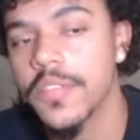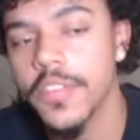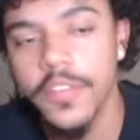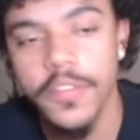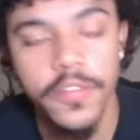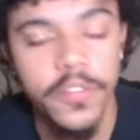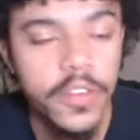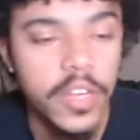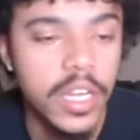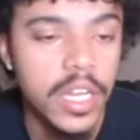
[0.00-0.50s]
Feel
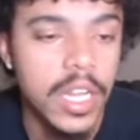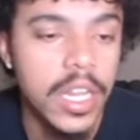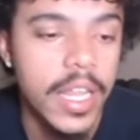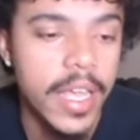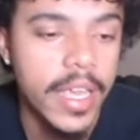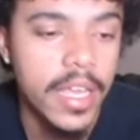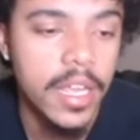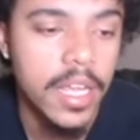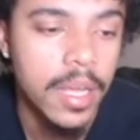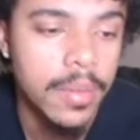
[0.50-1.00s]
free to
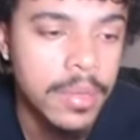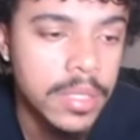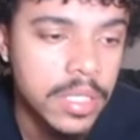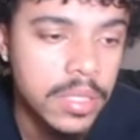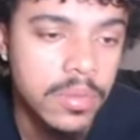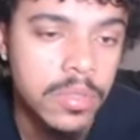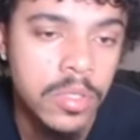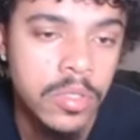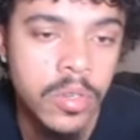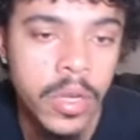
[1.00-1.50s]
like, comment,
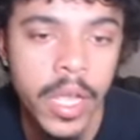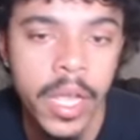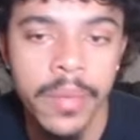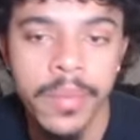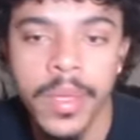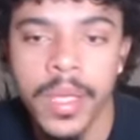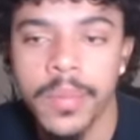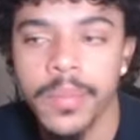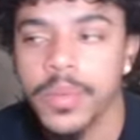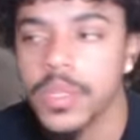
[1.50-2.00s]
subscribe,
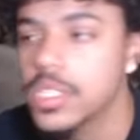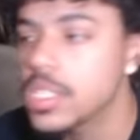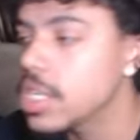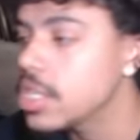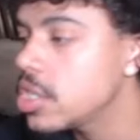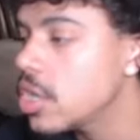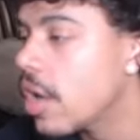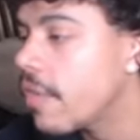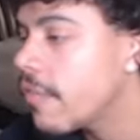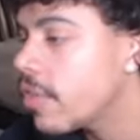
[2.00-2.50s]
man.
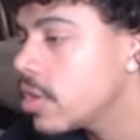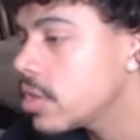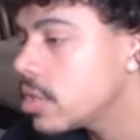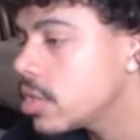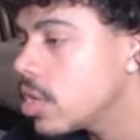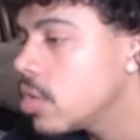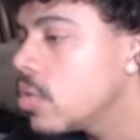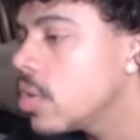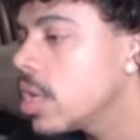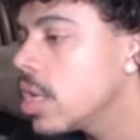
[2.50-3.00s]
Appreciate y'all for
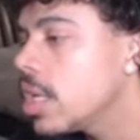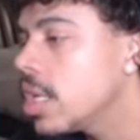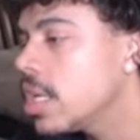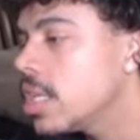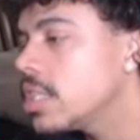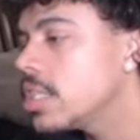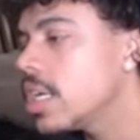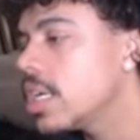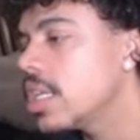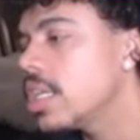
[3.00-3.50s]
tuning
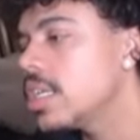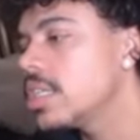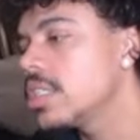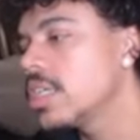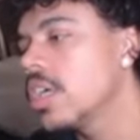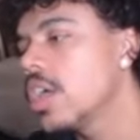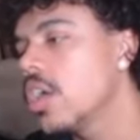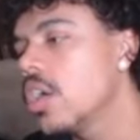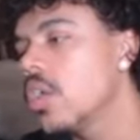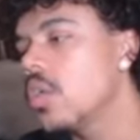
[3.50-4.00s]
in to this
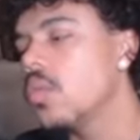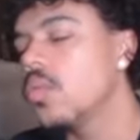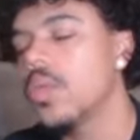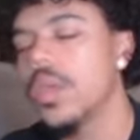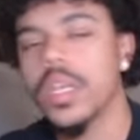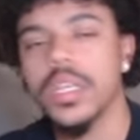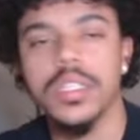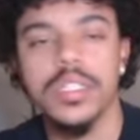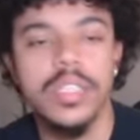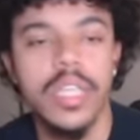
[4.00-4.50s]

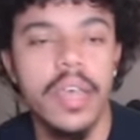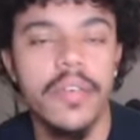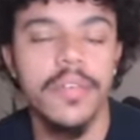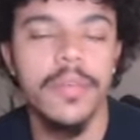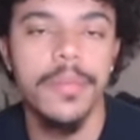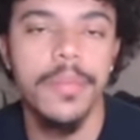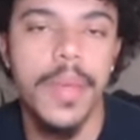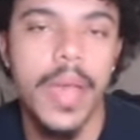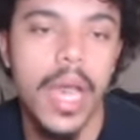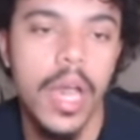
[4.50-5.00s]
week
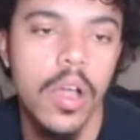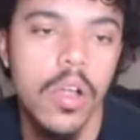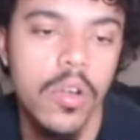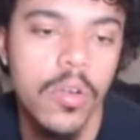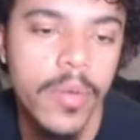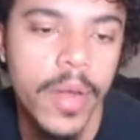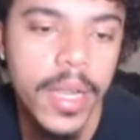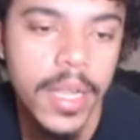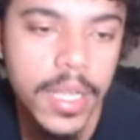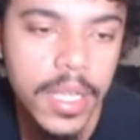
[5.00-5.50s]
7 power
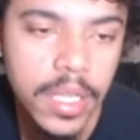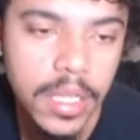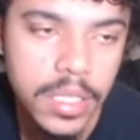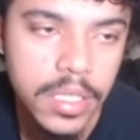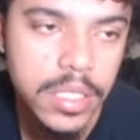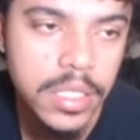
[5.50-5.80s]
rankings.